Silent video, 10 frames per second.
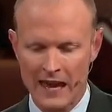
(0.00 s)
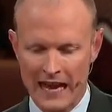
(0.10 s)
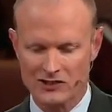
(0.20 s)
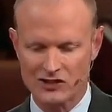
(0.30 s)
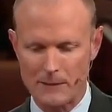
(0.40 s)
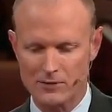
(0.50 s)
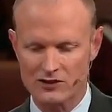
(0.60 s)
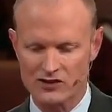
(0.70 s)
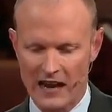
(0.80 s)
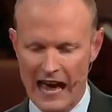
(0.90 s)
except a
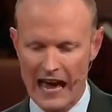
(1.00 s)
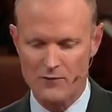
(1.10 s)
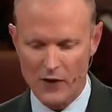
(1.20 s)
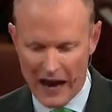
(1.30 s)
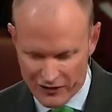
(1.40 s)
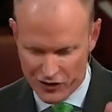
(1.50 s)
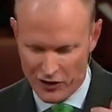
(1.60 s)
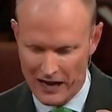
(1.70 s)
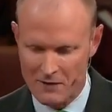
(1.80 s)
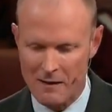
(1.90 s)
slight
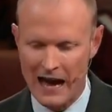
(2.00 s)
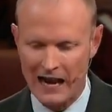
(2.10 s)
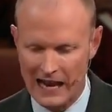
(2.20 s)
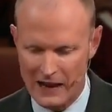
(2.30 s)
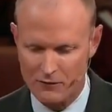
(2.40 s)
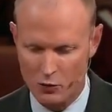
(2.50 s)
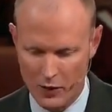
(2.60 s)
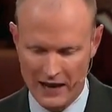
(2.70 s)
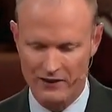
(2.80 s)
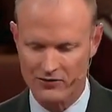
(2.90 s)
fracture in my left
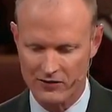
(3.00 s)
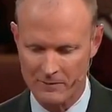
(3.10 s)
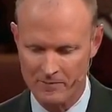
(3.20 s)
wrist.